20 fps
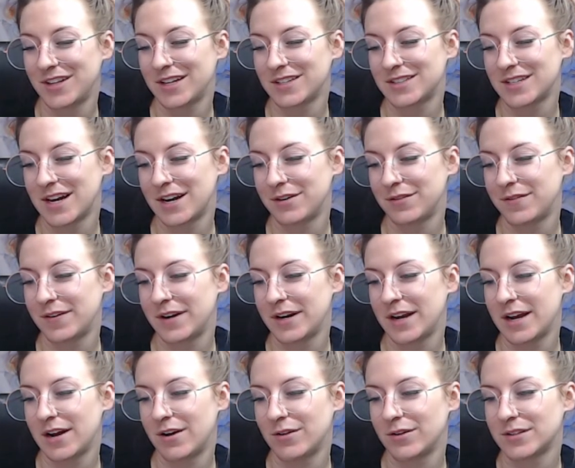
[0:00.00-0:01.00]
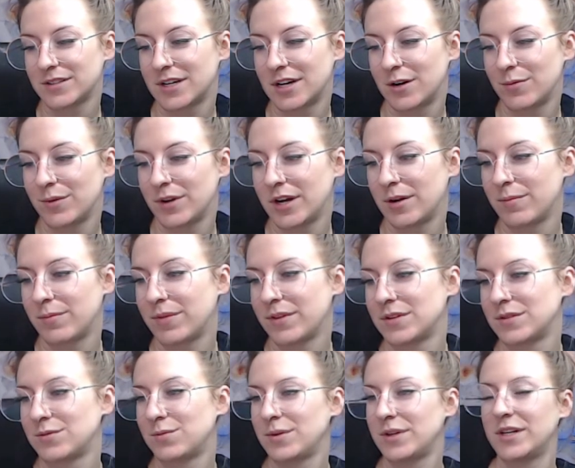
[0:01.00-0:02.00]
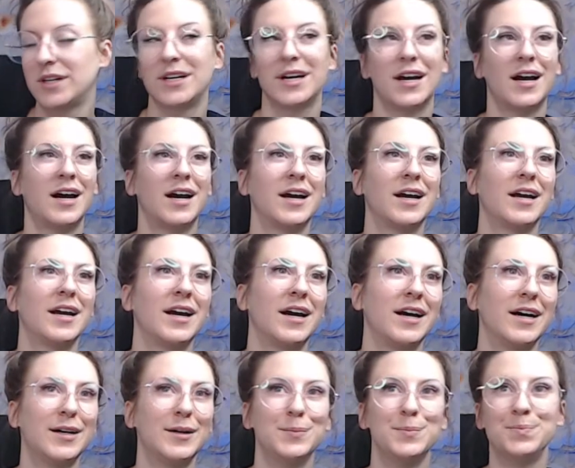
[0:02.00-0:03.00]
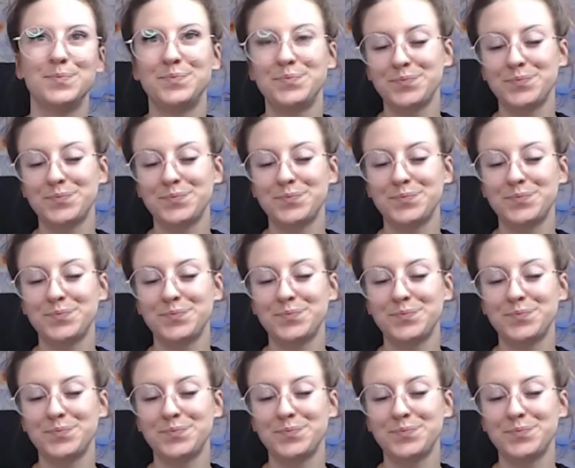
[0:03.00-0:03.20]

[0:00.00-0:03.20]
that's kind of funny how it's coming up this week. I um